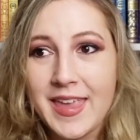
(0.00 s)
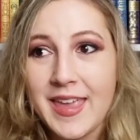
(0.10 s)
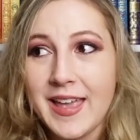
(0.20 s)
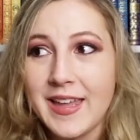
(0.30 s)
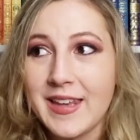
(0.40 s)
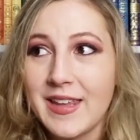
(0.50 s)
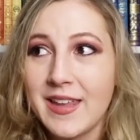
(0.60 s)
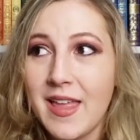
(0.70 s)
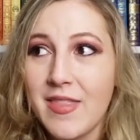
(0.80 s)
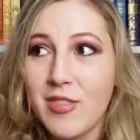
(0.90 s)
And
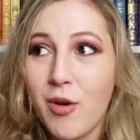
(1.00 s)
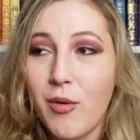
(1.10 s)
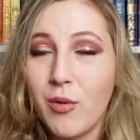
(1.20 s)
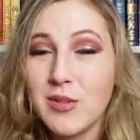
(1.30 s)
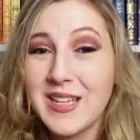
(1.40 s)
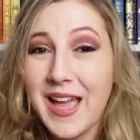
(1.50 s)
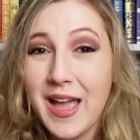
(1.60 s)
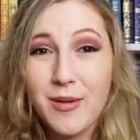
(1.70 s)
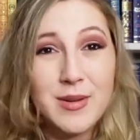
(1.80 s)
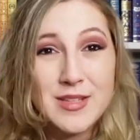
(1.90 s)
the whole
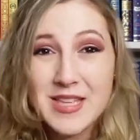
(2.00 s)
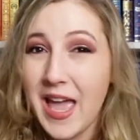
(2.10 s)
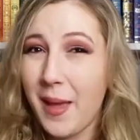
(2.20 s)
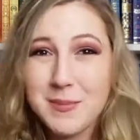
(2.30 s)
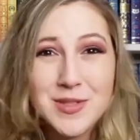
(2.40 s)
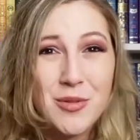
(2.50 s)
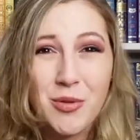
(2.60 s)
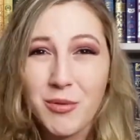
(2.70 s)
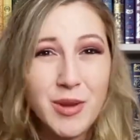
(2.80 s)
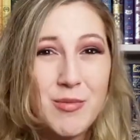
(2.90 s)
town is
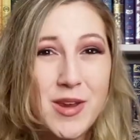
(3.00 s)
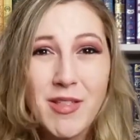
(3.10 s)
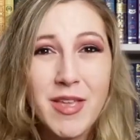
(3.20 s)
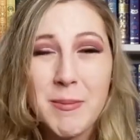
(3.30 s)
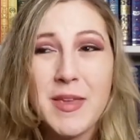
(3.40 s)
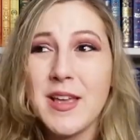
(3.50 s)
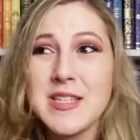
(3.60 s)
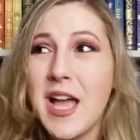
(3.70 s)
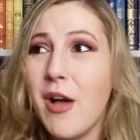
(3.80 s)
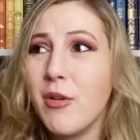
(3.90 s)
absolutely reeling
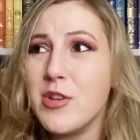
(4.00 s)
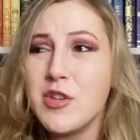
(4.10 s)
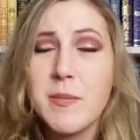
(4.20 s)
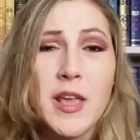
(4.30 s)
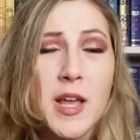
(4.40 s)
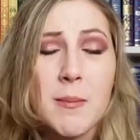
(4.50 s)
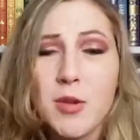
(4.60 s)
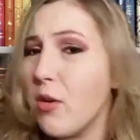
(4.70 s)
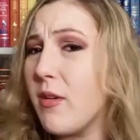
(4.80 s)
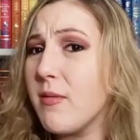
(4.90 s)
because how could you pick up
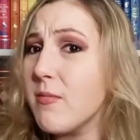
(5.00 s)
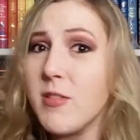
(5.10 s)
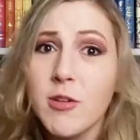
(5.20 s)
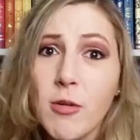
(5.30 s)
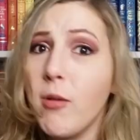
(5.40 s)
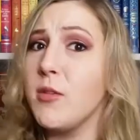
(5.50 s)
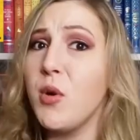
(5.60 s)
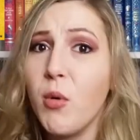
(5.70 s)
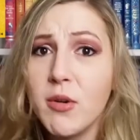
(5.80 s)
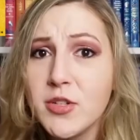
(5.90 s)
your literal
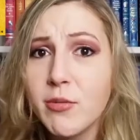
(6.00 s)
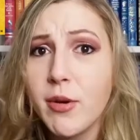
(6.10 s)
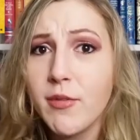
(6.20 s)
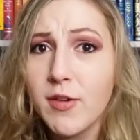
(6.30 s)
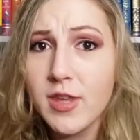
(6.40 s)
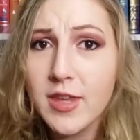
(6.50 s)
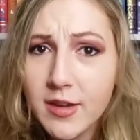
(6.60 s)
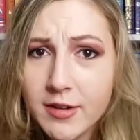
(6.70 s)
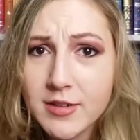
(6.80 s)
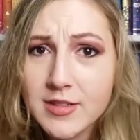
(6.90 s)
torturer for
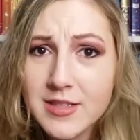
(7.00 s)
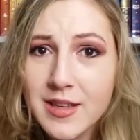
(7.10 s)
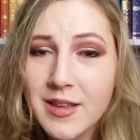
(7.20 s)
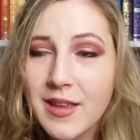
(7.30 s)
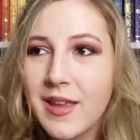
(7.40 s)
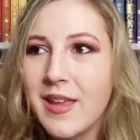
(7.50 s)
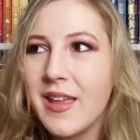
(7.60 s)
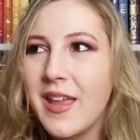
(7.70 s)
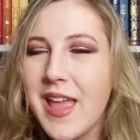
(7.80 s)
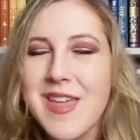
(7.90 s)
years?
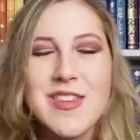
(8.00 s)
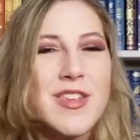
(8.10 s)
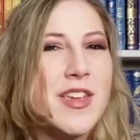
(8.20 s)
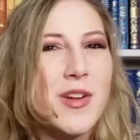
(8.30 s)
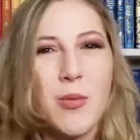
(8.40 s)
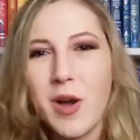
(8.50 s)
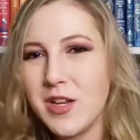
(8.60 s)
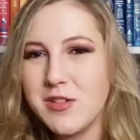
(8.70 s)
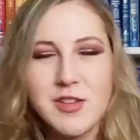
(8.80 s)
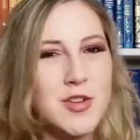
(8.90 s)
And then you get to
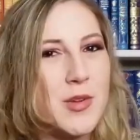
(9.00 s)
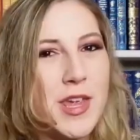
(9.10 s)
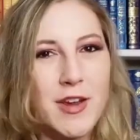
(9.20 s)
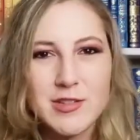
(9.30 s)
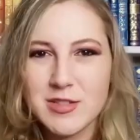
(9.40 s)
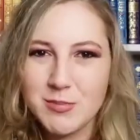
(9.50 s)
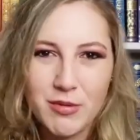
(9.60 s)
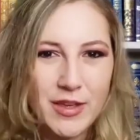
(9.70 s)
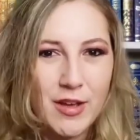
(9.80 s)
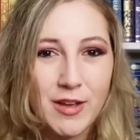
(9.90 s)
watch the two characters
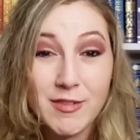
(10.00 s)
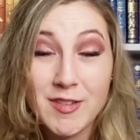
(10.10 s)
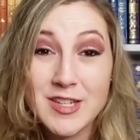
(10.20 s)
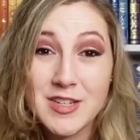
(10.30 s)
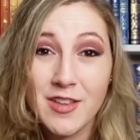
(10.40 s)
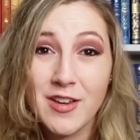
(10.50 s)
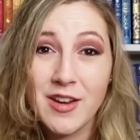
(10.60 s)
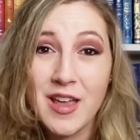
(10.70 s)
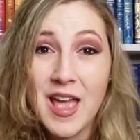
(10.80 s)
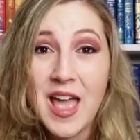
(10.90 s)
play off of each
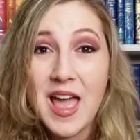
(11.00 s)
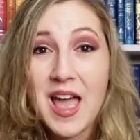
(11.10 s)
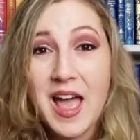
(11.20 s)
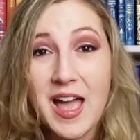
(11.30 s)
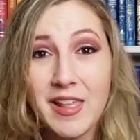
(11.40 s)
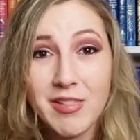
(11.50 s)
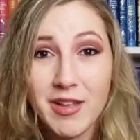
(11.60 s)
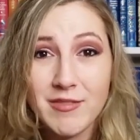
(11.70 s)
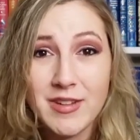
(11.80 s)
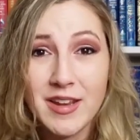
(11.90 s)
other. I
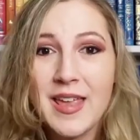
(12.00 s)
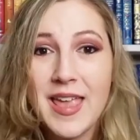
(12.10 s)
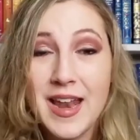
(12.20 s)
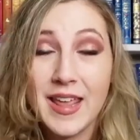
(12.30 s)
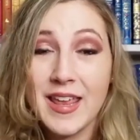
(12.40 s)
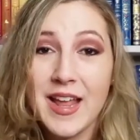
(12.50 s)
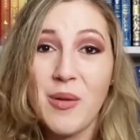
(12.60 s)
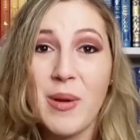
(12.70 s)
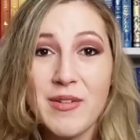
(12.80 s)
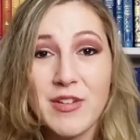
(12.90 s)
loved it, and I
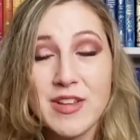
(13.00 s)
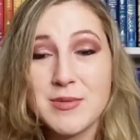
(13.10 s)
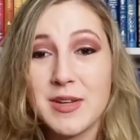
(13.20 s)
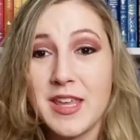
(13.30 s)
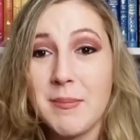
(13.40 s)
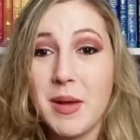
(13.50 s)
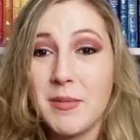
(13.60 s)
cannot wait for this one to get